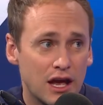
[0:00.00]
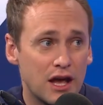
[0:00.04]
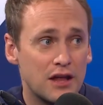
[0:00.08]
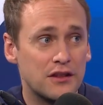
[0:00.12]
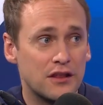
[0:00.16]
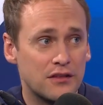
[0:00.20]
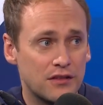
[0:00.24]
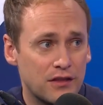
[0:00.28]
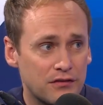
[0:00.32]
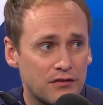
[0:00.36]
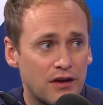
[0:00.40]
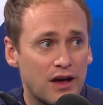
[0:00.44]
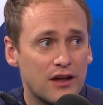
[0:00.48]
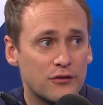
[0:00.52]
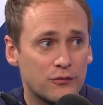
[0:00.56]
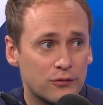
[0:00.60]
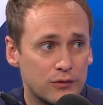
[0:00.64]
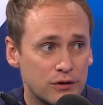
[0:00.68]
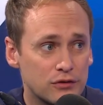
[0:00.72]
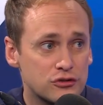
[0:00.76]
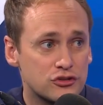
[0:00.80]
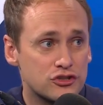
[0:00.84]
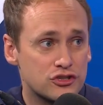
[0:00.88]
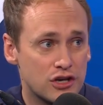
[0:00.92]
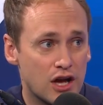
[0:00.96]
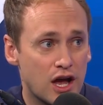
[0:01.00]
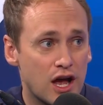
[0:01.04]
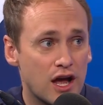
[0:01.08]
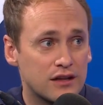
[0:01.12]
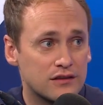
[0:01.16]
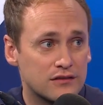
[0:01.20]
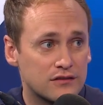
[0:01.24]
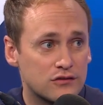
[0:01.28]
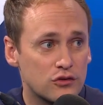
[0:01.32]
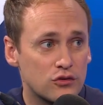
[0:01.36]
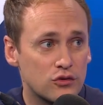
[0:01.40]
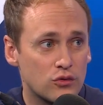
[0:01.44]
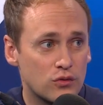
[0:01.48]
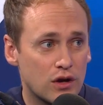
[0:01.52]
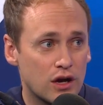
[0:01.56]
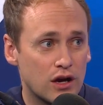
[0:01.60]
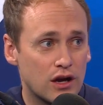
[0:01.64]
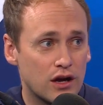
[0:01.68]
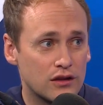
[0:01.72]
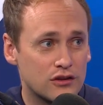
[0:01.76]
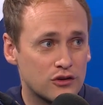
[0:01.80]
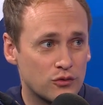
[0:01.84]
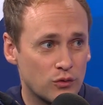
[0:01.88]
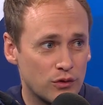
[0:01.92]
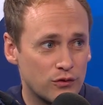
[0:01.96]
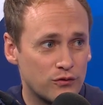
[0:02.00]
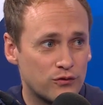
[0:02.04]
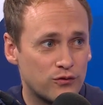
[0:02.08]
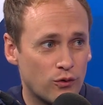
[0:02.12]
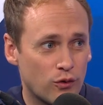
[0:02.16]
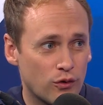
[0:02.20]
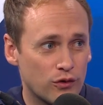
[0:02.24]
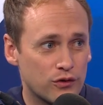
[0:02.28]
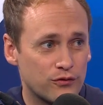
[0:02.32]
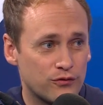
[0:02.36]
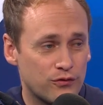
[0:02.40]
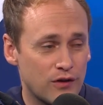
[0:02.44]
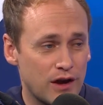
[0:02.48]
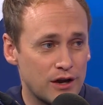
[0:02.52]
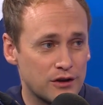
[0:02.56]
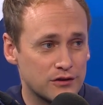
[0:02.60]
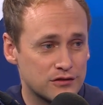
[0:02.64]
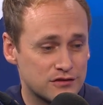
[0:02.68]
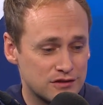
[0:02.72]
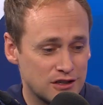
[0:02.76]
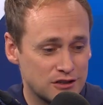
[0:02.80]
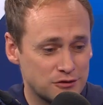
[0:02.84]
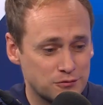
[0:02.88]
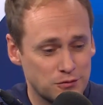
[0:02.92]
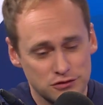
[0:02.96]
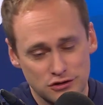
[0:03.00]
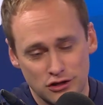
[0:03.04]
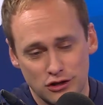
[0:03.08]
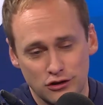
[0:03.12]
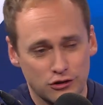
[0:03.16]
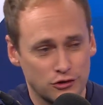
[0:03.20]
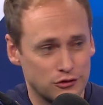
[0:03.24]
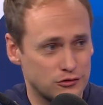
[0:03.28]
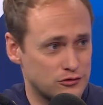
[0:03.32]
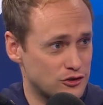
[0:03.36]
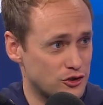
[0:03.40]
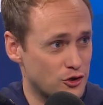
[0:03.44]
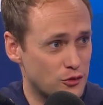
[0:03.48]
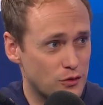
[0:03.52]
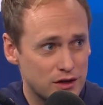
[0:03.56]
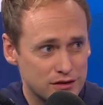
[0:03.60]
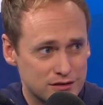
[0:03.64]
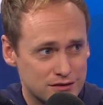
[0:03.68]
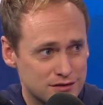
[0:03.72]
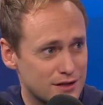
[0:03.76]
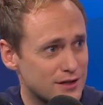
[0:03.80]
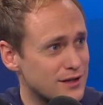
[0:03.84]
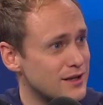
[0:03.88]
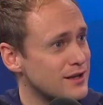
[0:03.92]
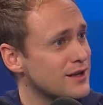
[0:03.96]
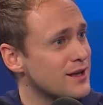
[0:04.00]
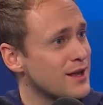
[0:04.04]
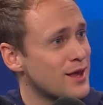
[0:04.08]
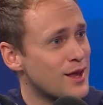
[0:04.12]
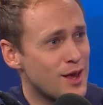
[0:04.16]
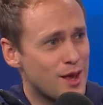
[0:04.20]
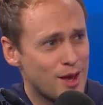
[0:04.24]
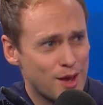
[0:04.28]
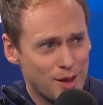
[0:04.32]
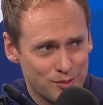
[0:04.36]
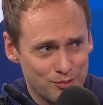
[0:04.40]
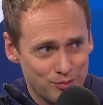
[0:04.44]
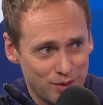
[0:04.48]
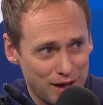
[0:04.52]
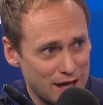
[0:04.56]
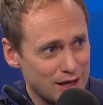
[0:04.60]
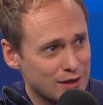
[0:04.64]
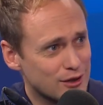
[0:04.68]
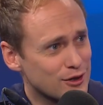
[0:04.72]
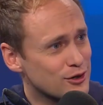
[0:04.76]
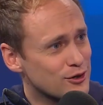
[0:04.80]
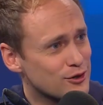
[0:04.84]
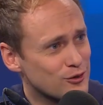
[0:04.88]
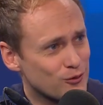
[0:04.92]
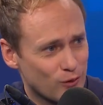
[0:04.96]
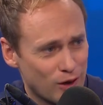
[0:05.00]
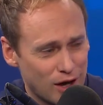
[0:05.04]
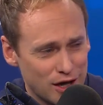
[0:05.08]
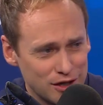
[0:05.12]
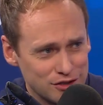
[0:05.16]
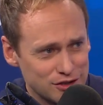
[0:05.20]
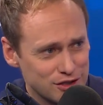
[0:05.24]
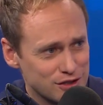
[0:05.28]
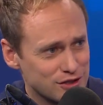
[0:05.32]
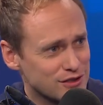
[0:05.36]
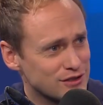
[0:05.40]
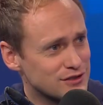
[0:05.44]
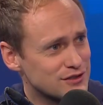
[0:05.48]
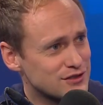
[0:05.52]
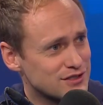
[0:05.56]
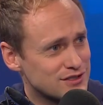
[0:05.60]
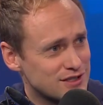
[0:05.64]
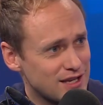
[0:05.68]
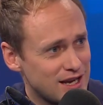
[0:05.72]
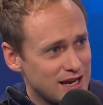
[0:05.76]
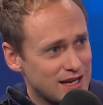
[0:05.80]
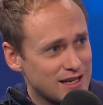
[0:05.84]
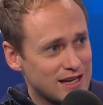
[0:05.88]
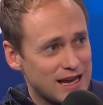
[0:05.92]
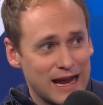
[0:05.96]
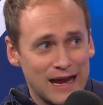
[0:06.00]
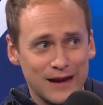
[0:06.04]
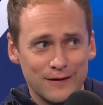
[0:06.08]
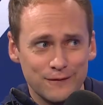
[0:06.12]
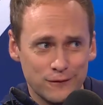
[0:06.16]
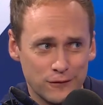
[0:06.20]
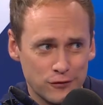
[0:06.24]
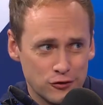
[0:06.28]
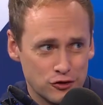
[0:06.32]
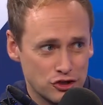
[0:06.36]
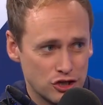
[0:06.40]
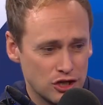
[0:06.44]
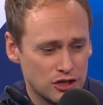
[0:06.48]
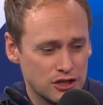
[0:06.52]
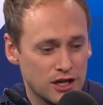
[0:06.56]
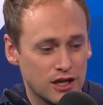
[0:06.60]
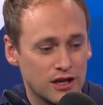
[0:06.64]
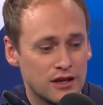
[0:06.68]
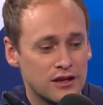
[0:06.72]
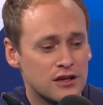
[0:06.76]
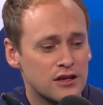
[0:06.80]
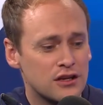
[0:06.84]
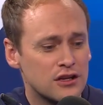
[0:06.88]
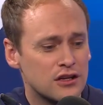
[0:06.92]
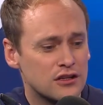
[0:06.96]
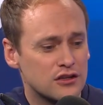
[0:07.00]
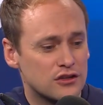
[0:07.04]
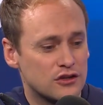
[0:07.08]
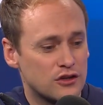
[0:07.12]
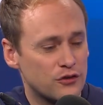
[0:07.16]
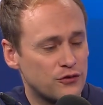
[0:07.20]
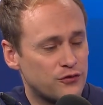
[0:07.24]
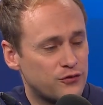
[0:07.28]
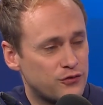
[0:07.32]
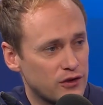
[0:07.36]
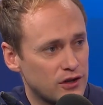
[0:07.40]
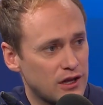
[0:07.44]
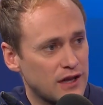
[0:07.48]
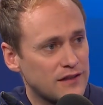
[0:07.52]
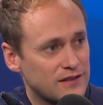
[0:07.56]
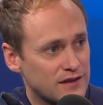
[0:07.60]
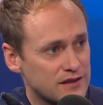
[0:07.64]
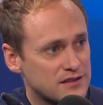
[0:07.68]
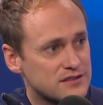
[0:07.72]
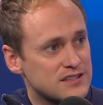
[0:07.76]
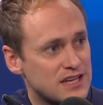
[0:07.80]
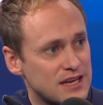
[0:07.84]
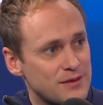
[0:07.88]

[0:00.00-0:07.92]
and then they've got a real shot to uh, to win four of the final six, which includes USC, Baylor, Washington State, and Virginia. Do you feel like this